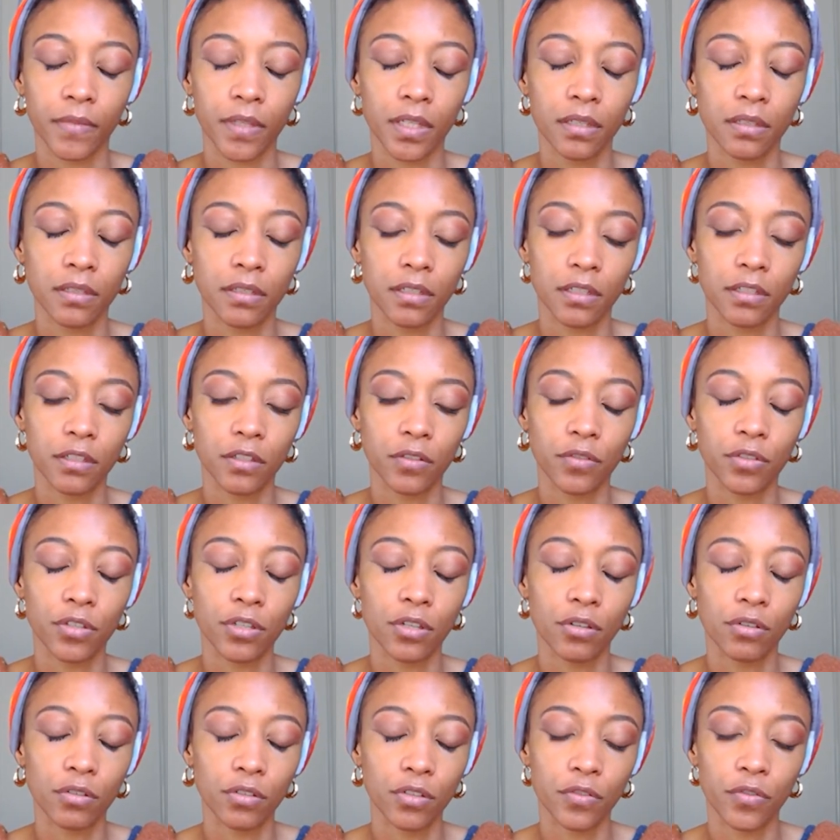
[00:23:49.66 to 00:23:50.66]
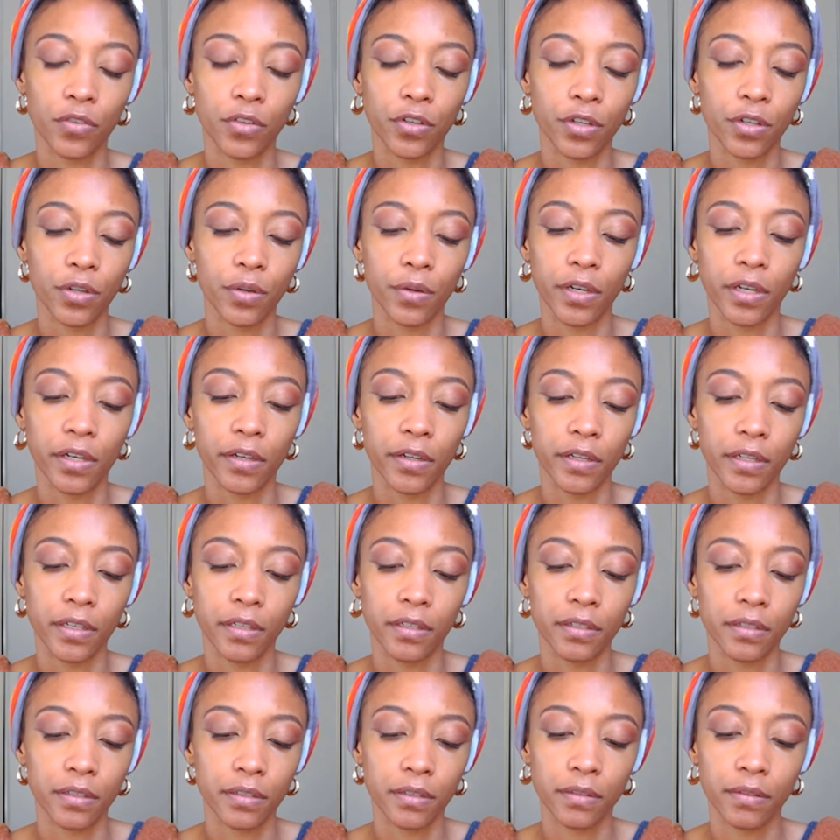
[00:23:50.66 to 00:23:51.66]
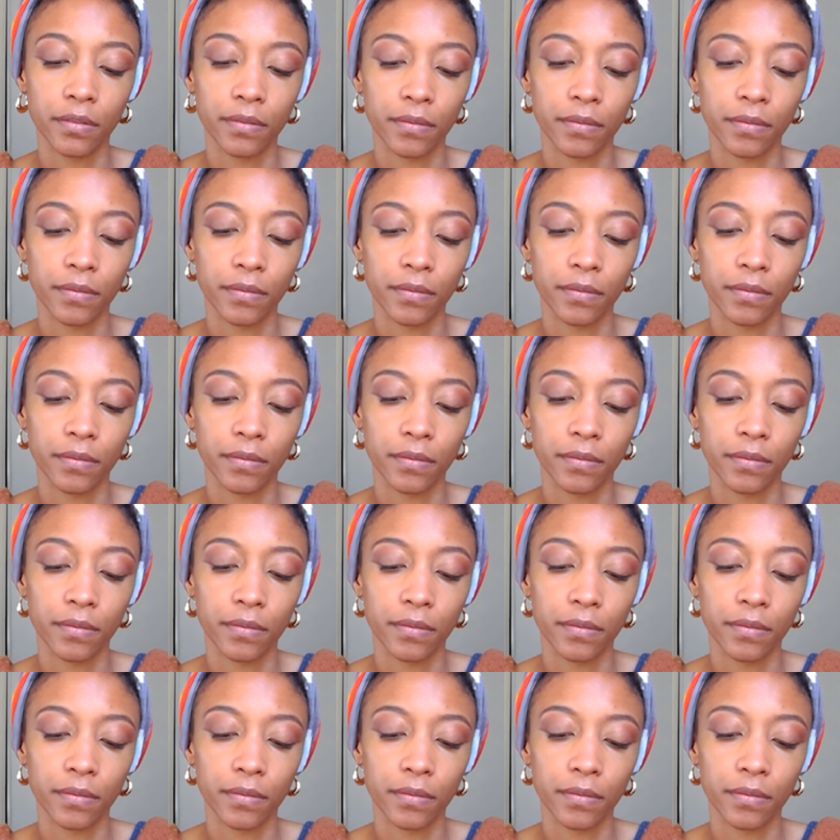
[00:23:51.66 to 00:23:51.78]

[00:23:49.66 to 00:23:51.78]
Six of Stones for Aquarius.